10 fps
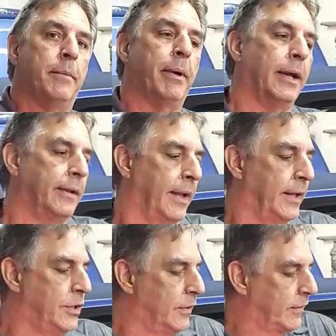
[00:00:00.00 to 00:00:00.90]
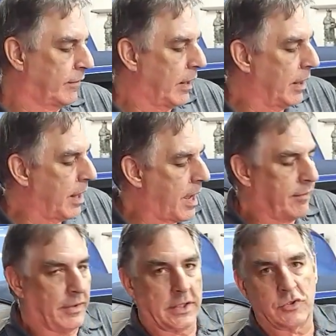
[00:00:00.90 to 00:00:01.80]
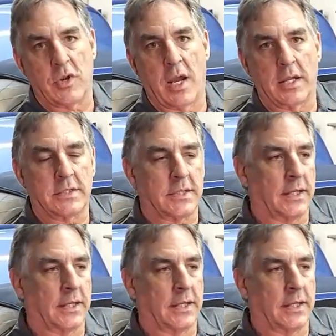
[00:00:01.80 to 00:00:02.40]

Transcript: but it uses a lot of electronics